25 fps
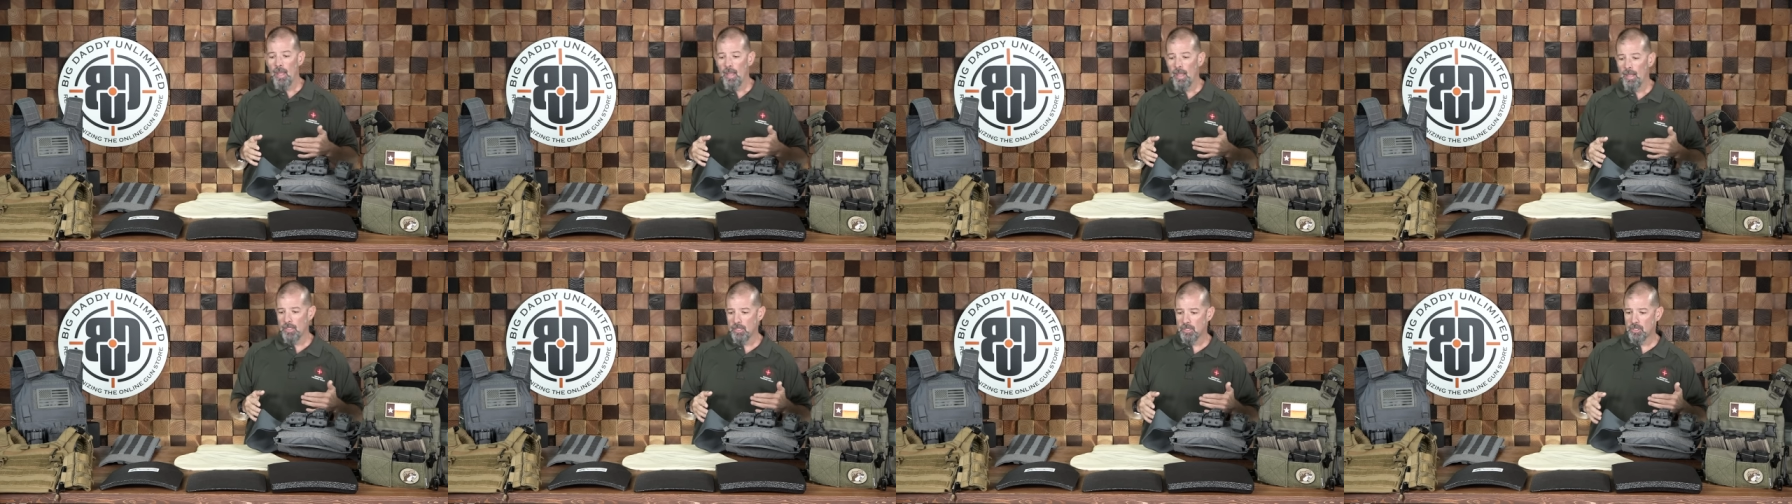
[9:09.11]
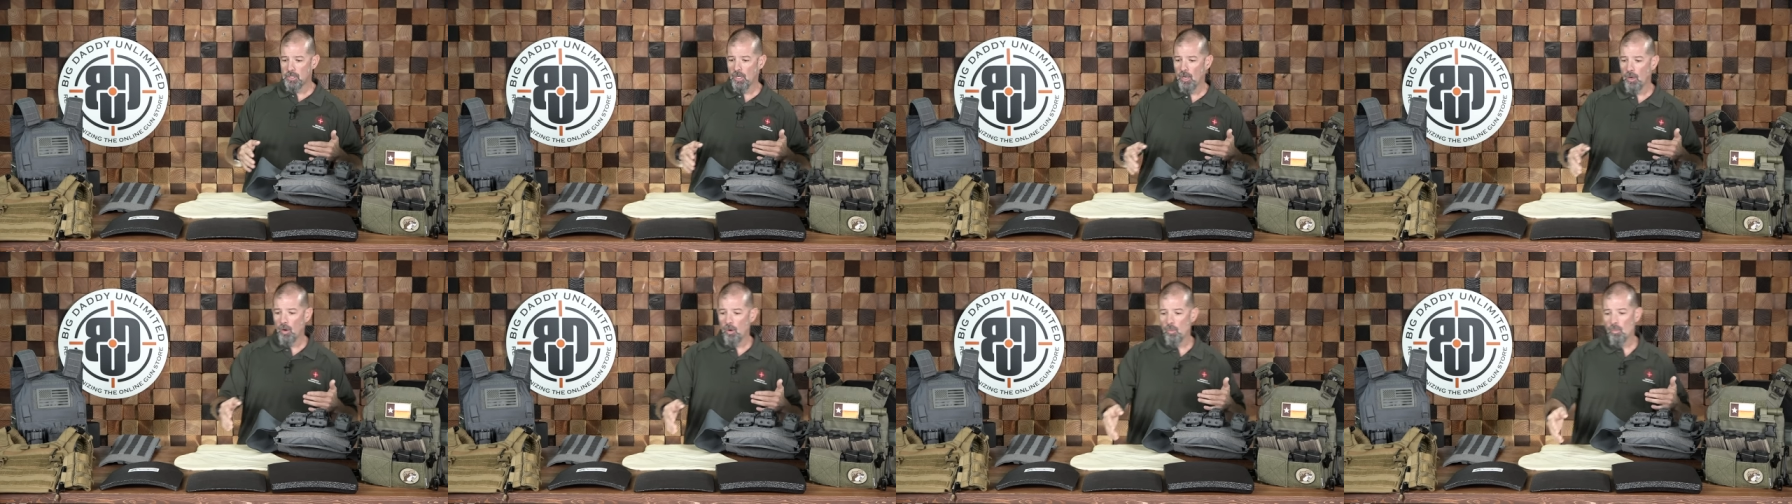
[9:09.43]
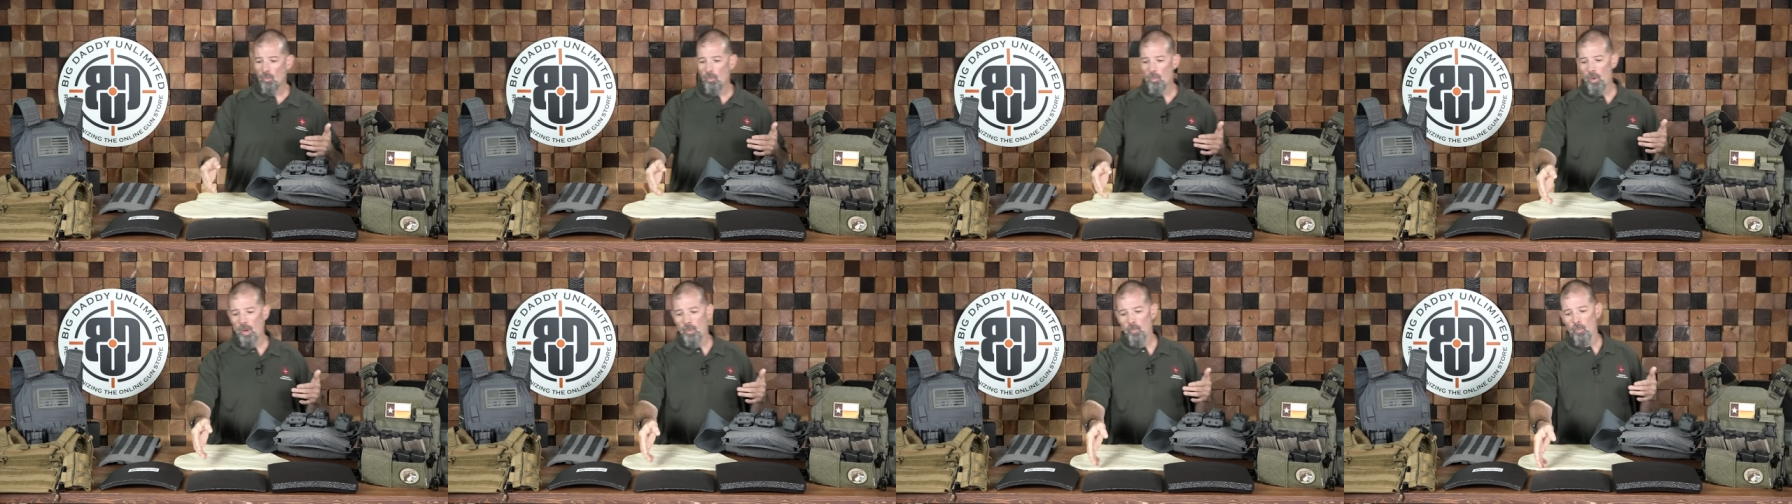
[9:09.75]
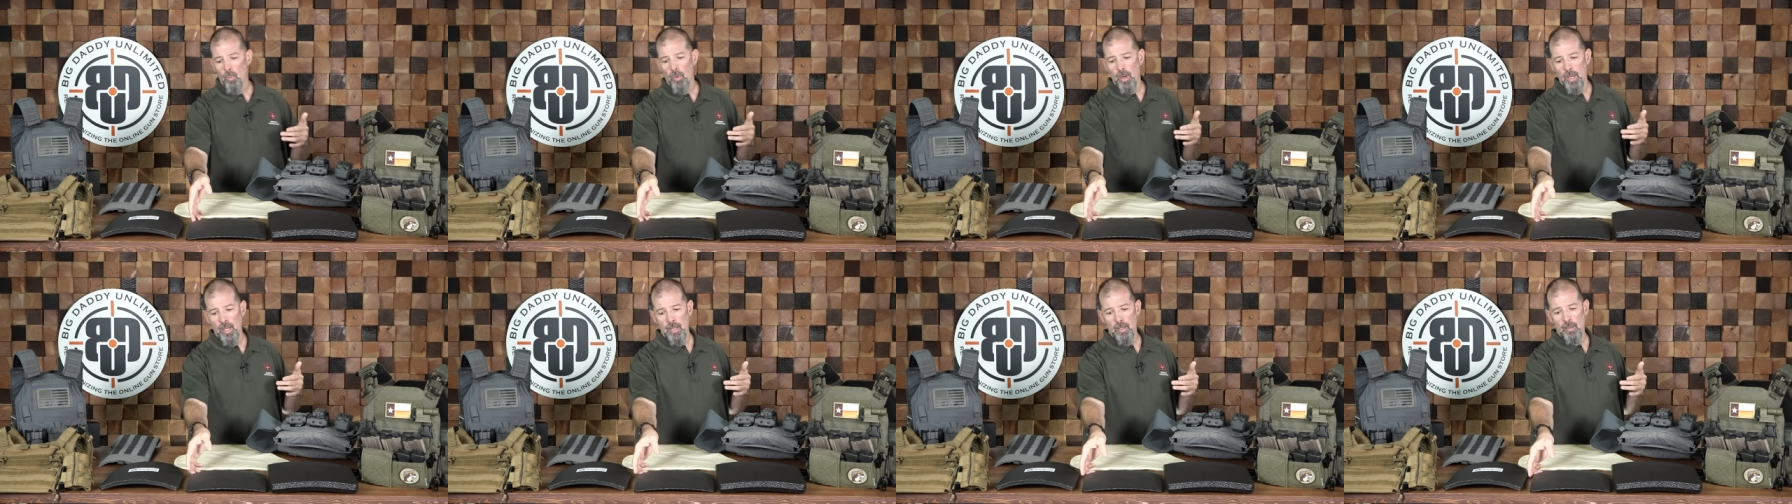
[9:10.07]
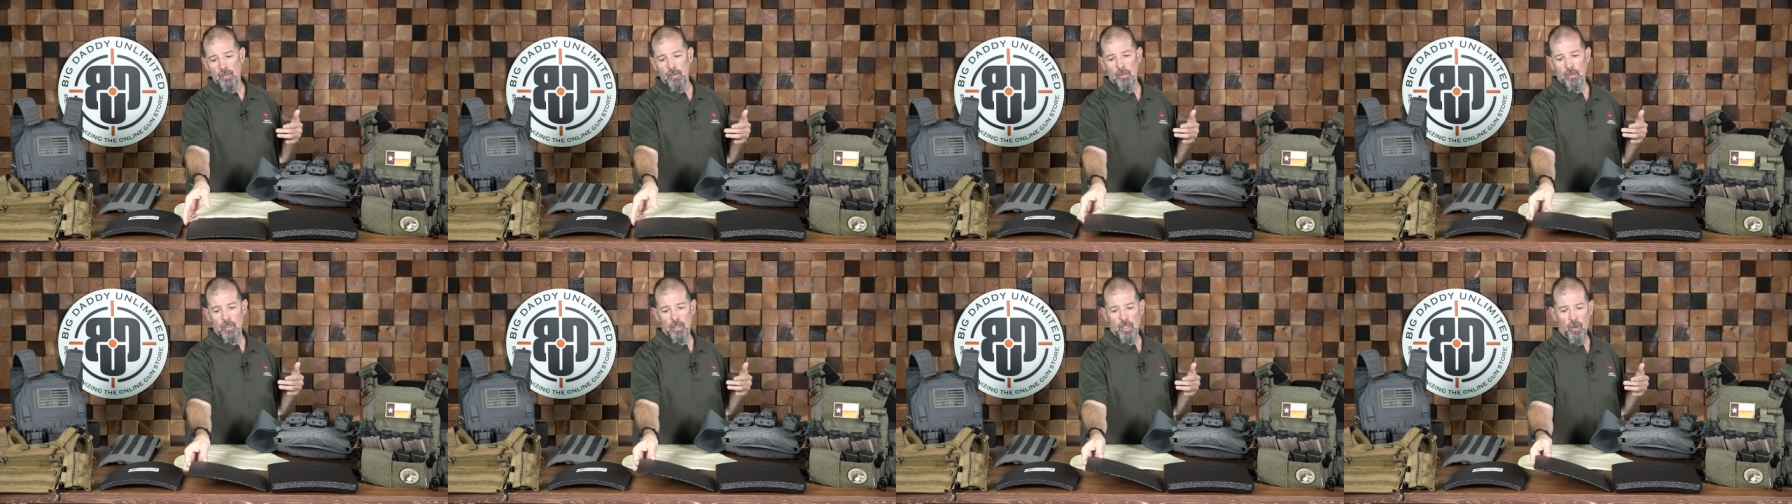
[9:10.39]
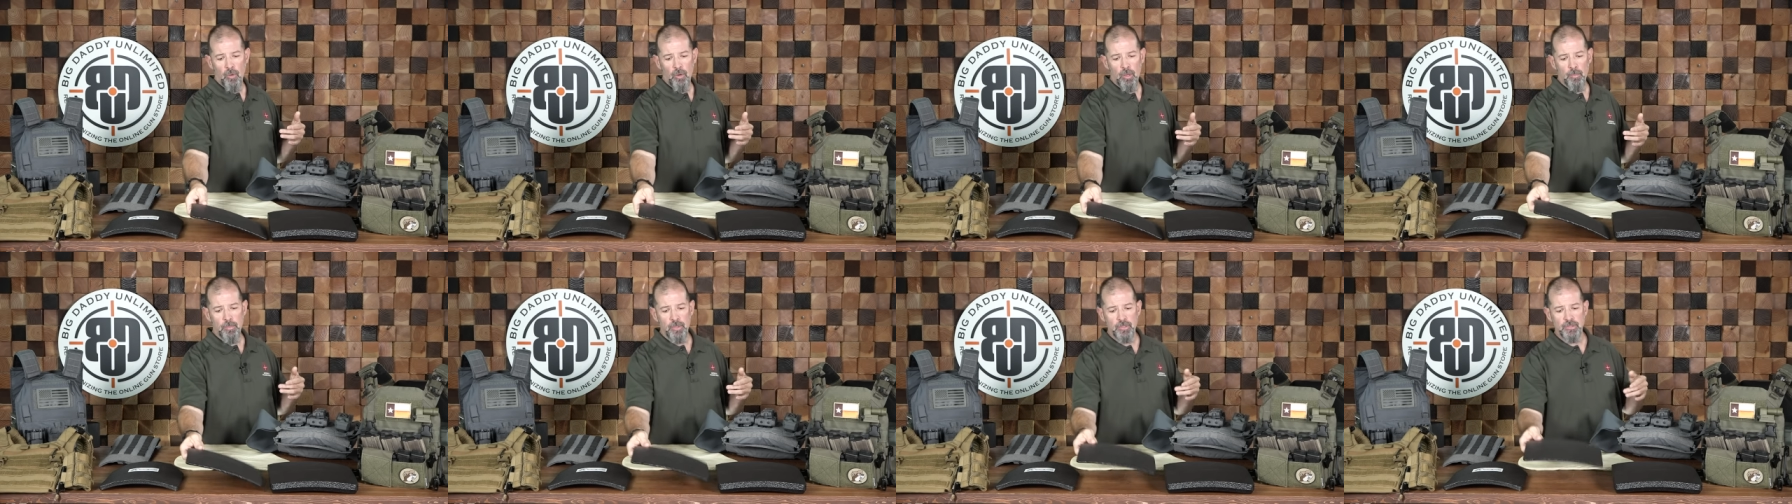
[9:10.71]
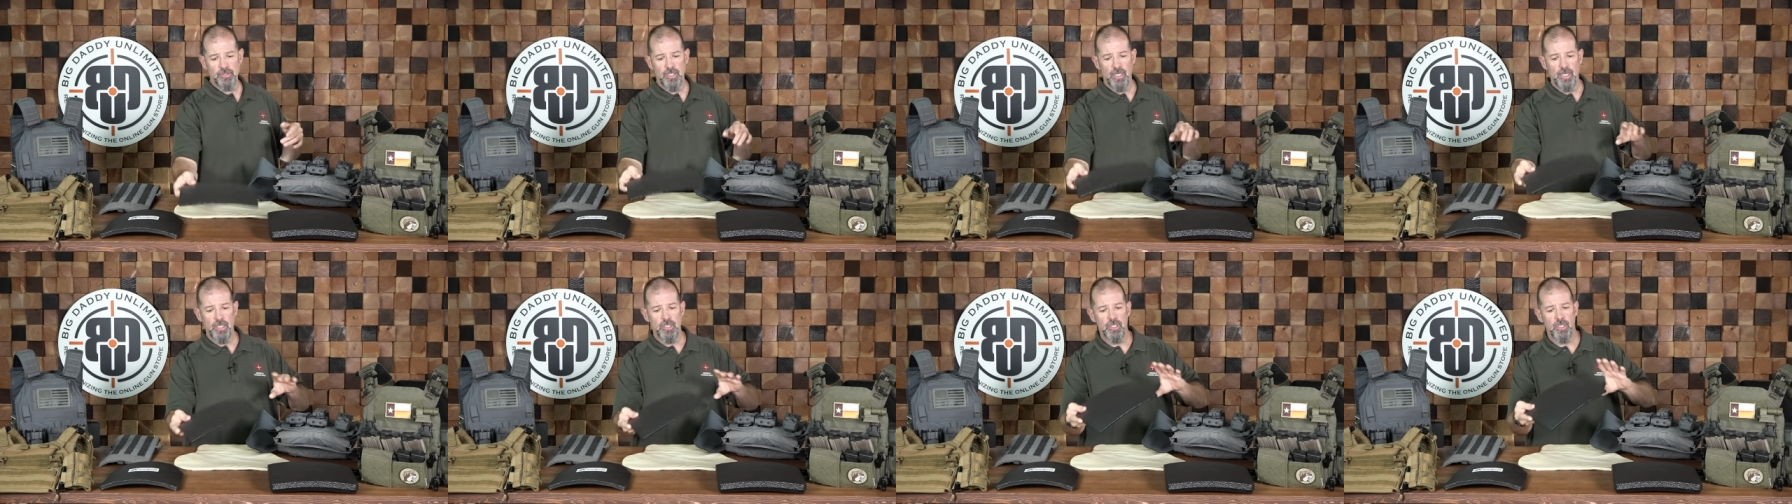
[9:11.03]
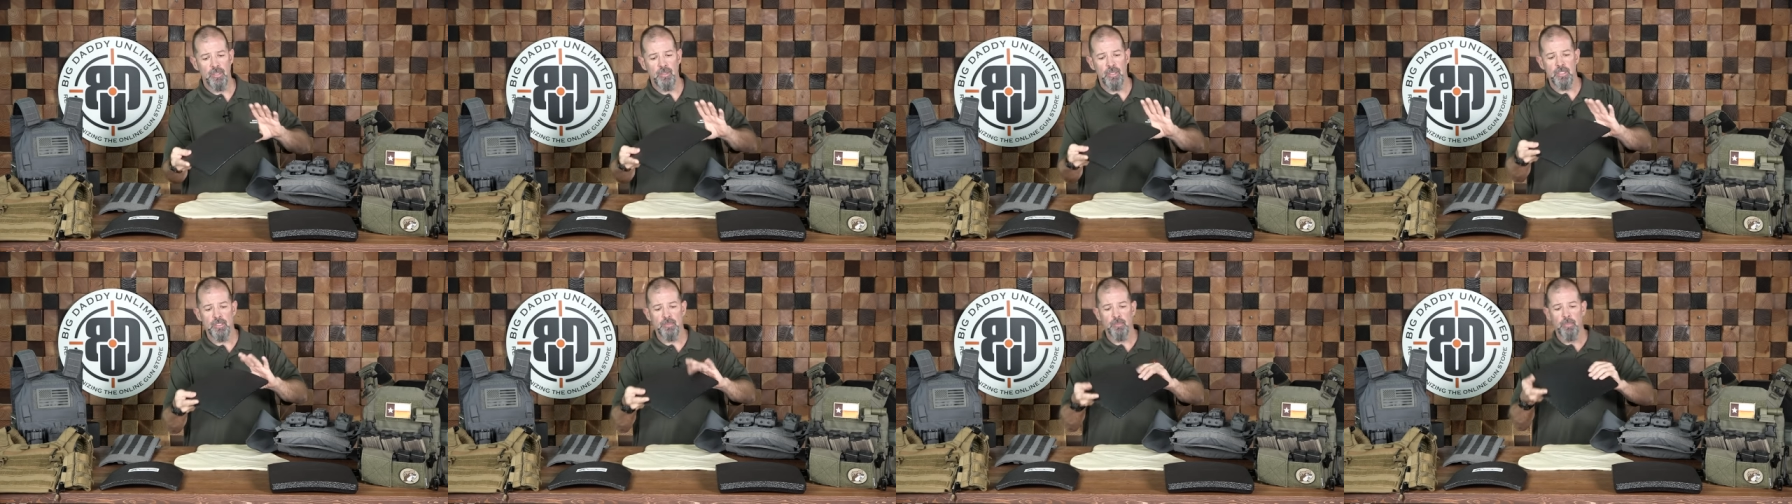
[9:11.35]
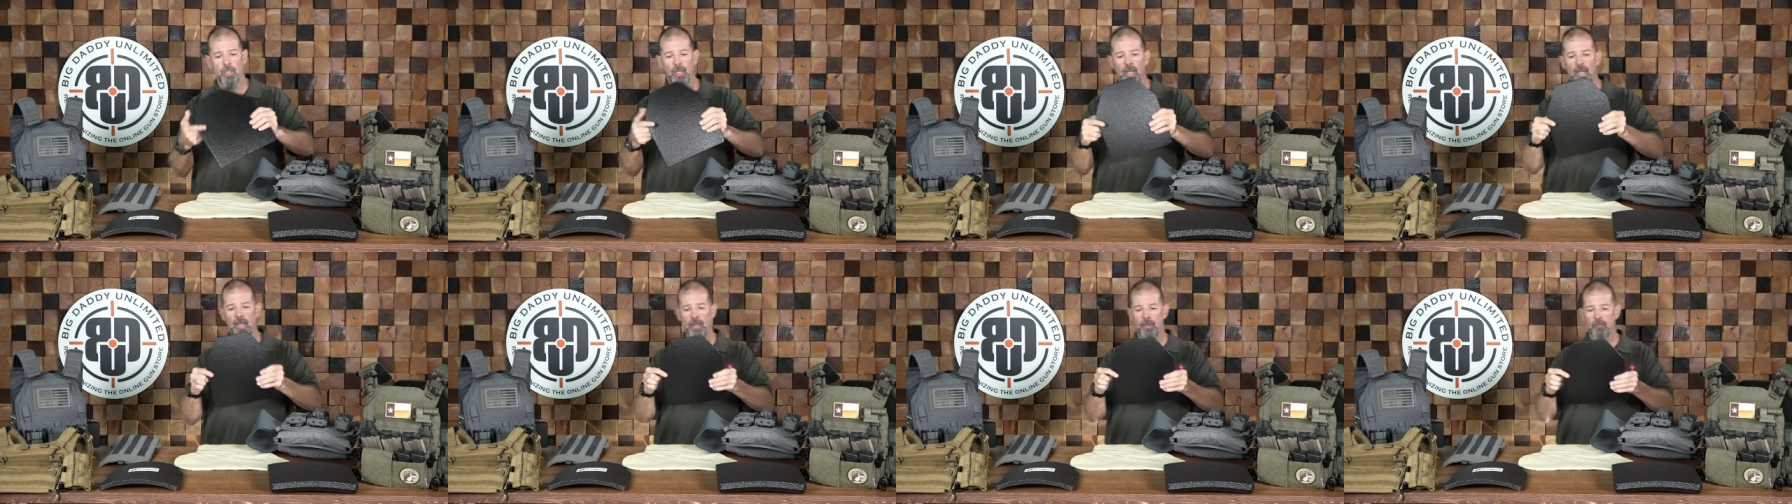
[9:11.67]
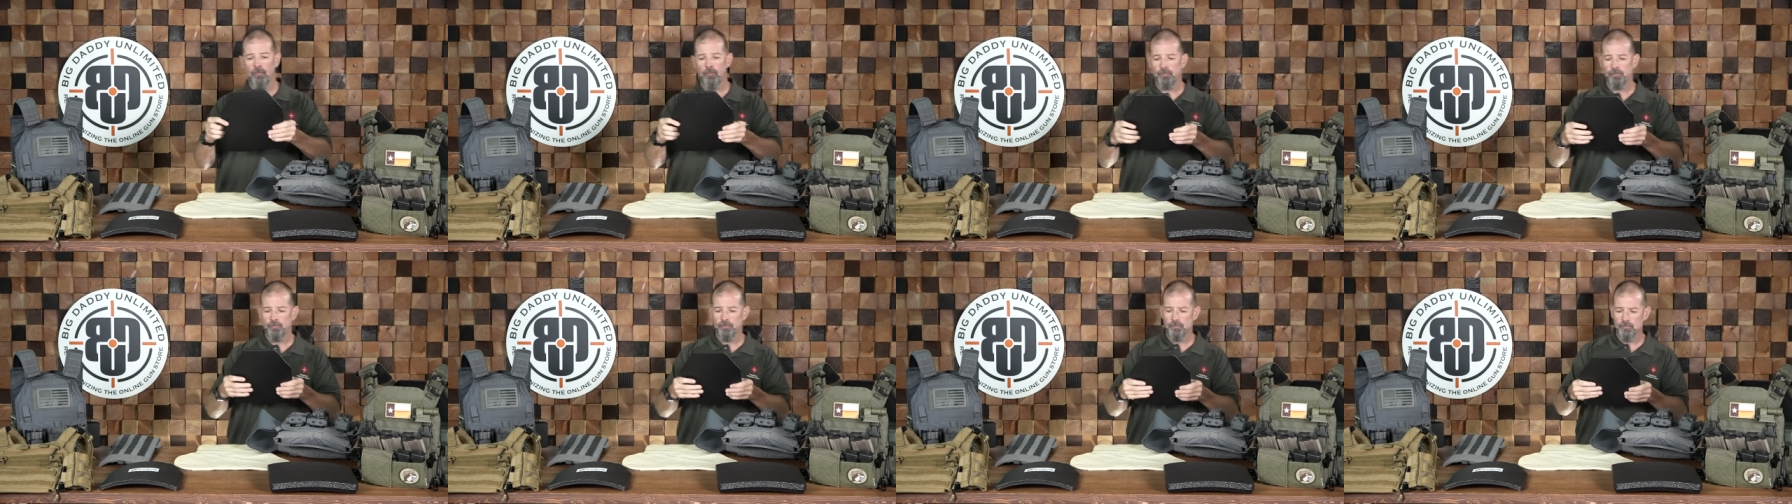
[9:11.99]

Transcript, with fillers: And so when we go to position this plate,